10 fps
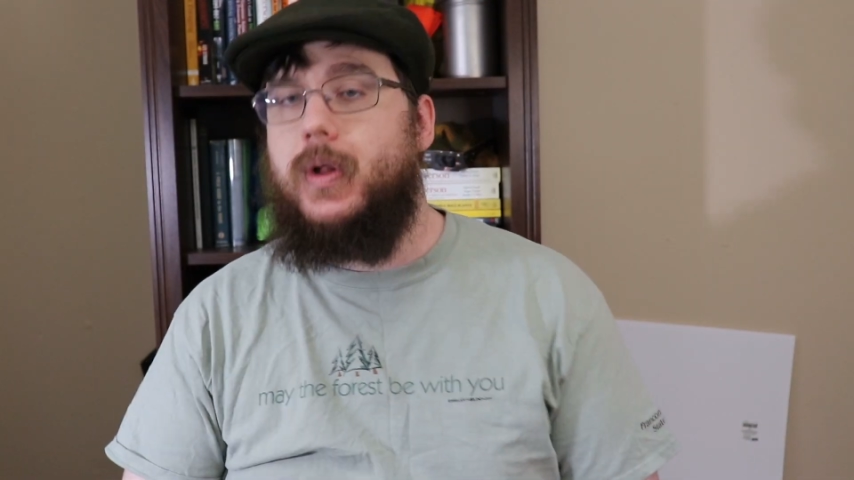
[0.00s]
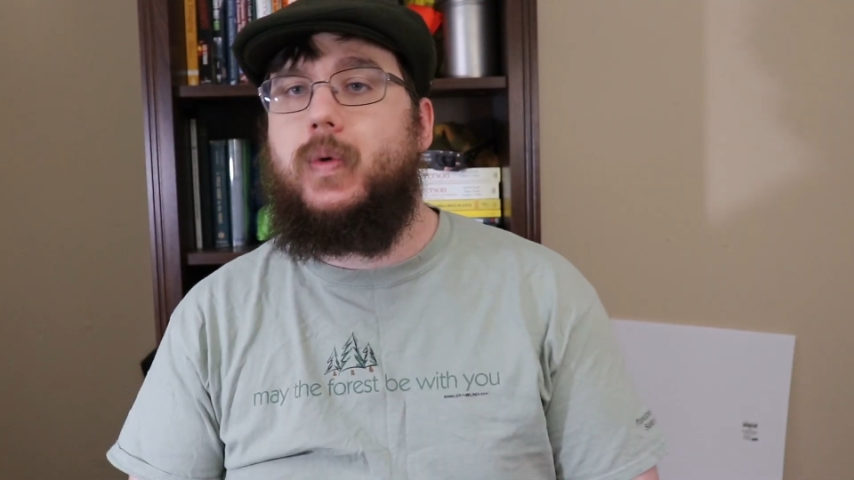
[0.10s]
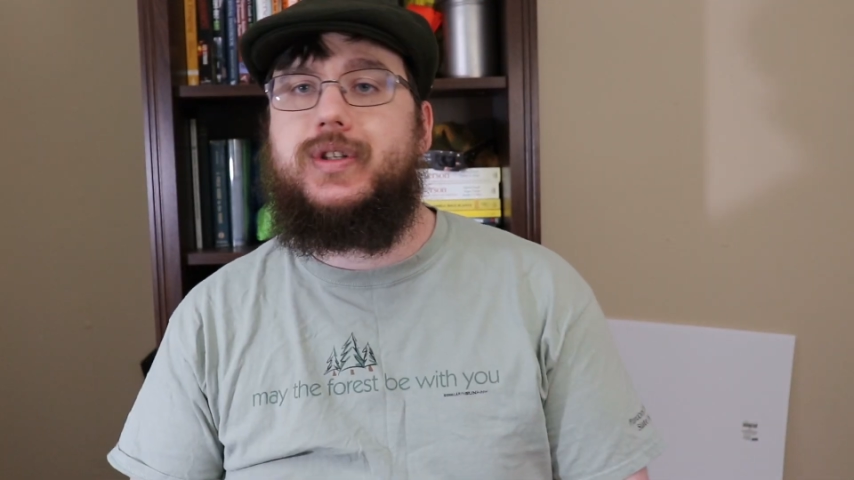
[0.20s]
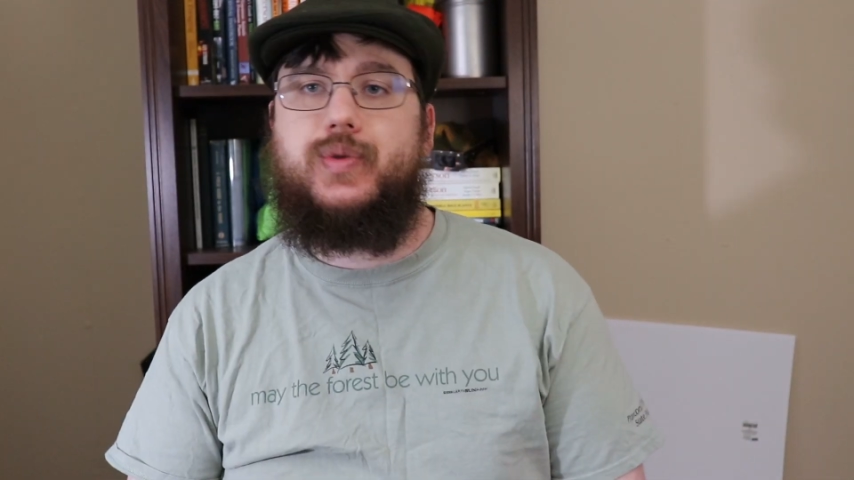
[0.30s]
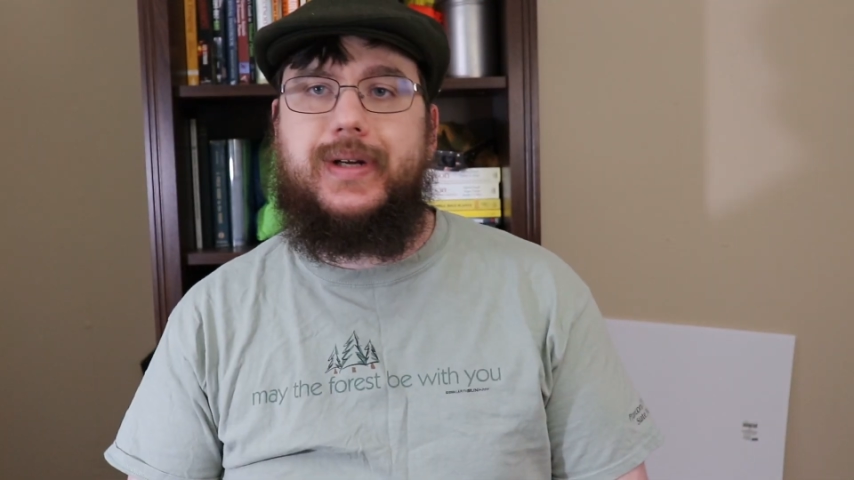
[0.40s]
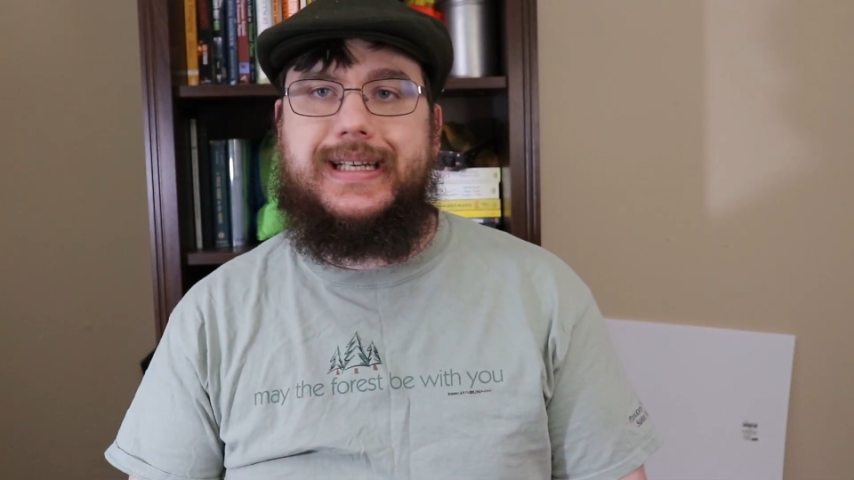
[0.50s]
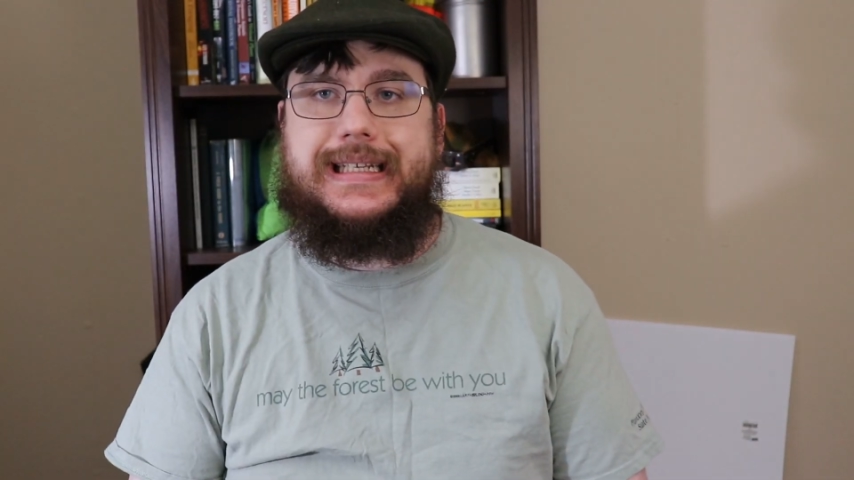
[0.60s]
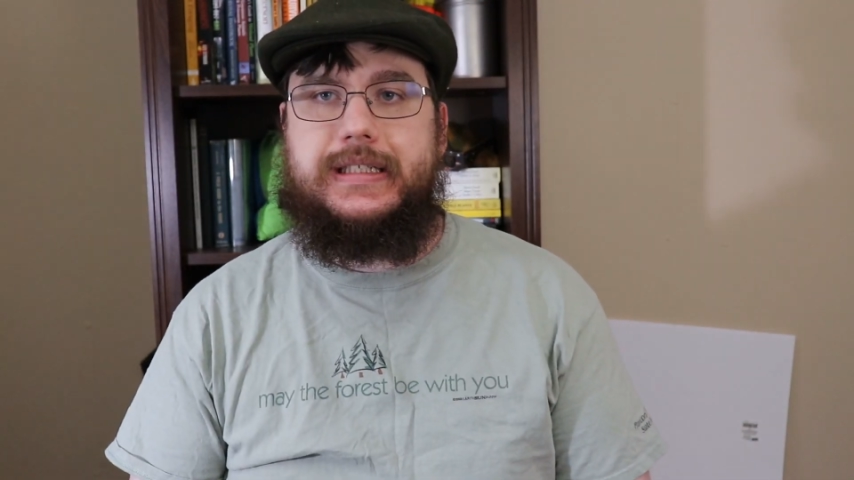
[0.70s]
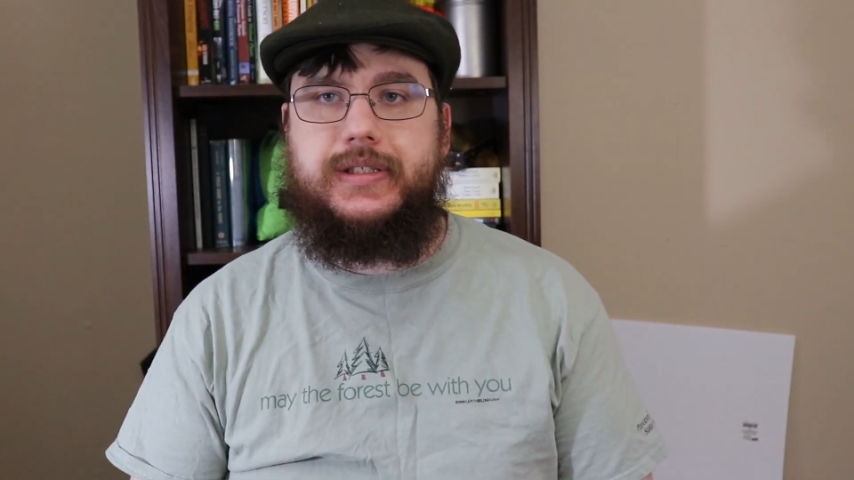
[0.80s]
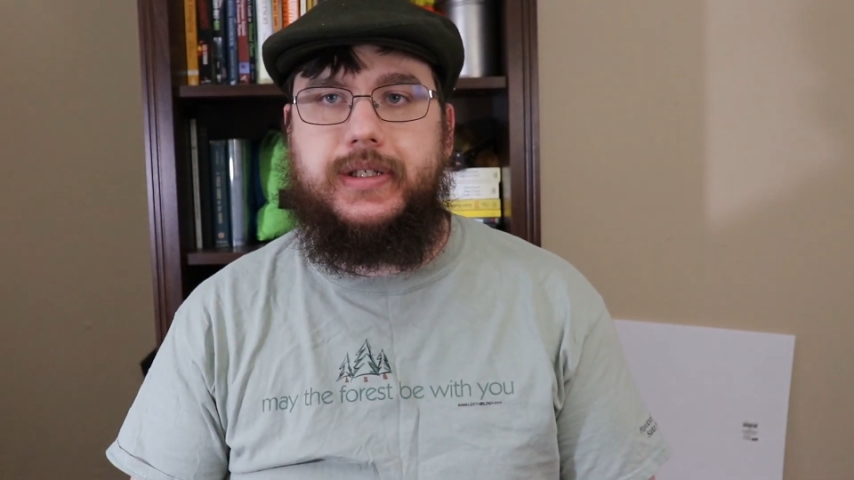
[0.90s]
Which one
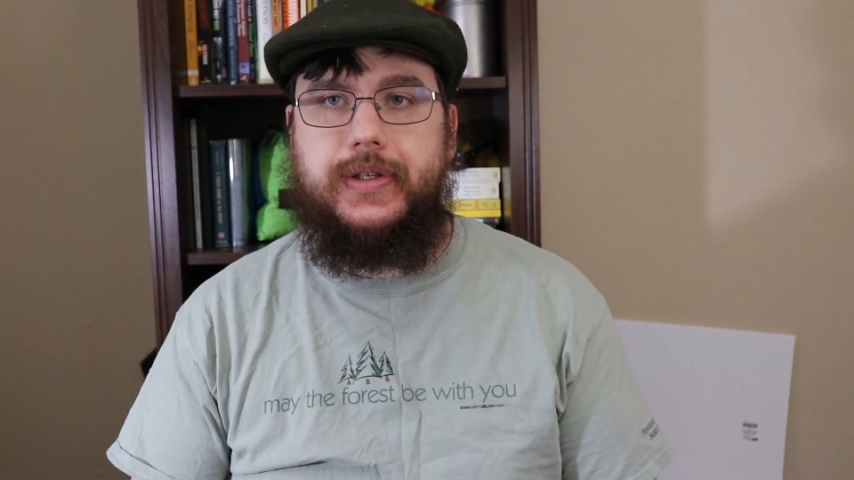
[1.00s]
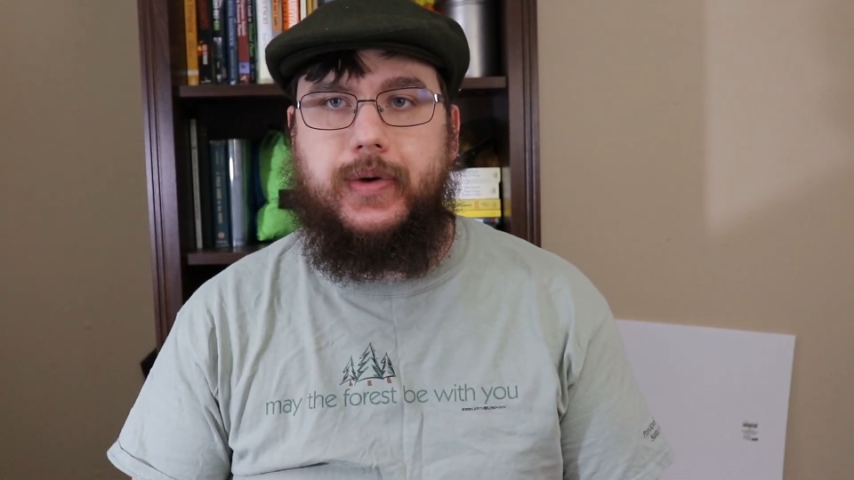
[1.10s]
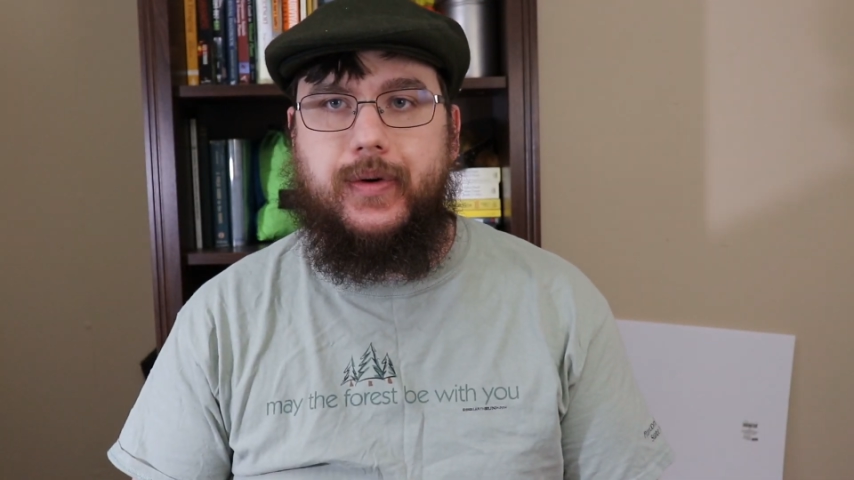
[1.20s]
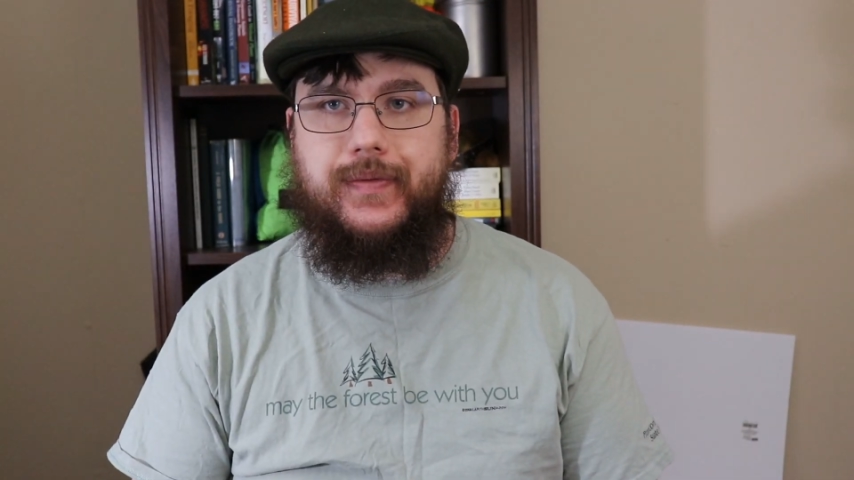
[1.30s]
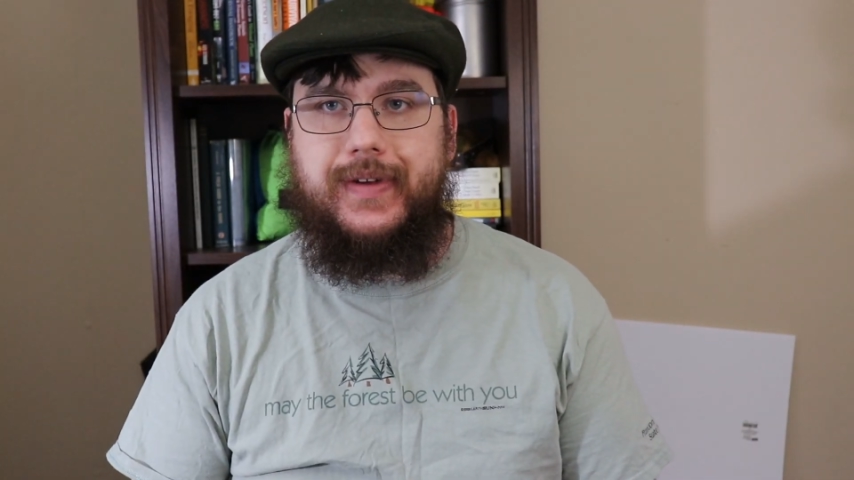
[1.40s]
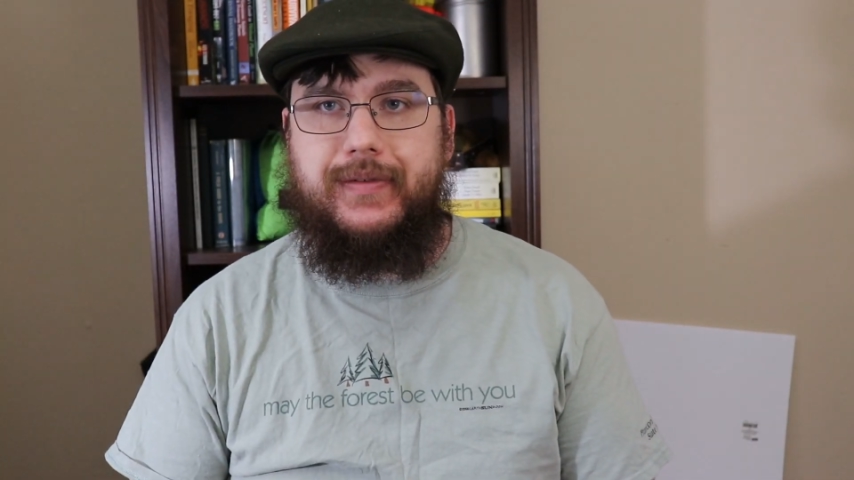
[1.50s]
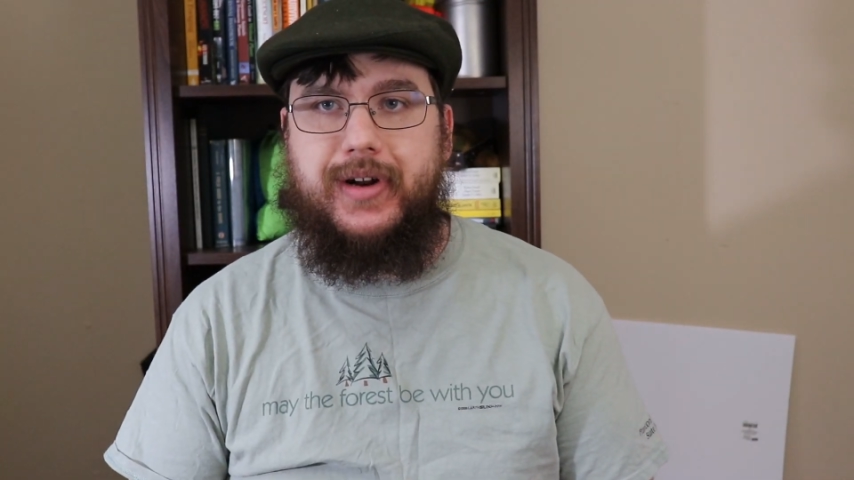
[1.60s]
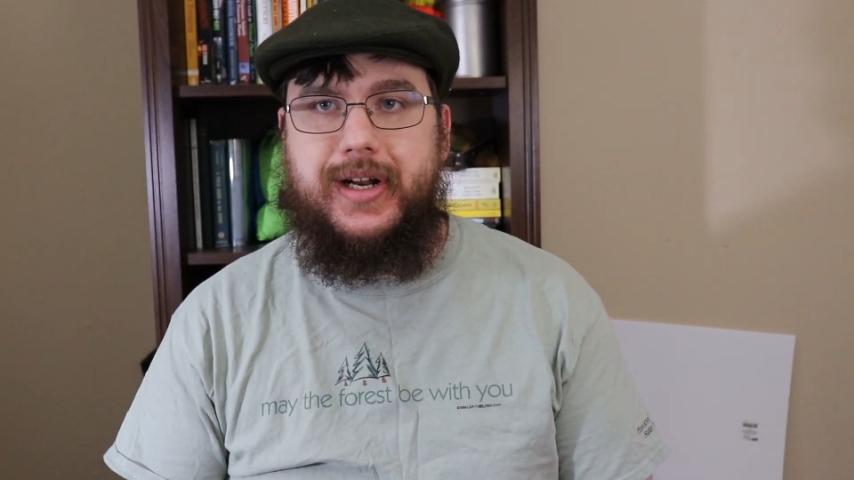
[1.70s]
is your favorite